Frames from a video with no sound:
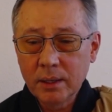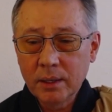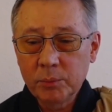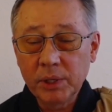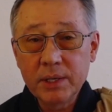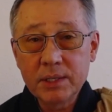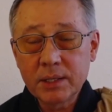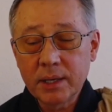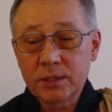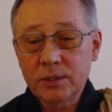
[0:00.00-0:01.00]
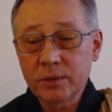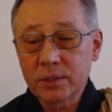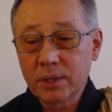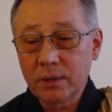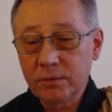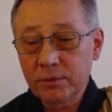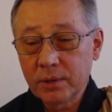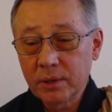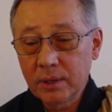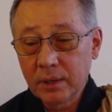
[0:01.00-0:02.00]
Please test yourself.
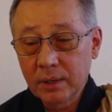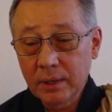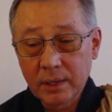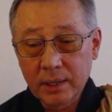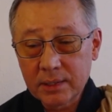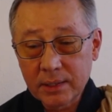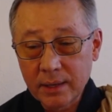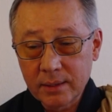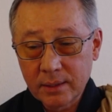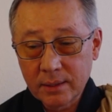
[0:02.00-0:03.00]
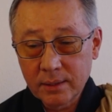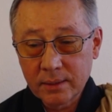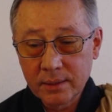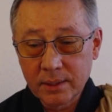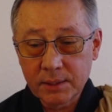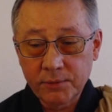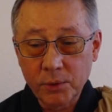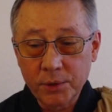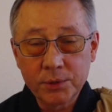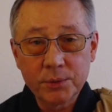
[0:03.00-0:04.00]
I cite this
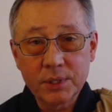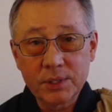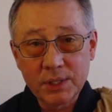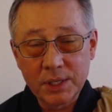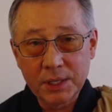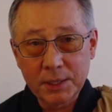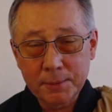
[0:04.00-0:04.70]
for you to see.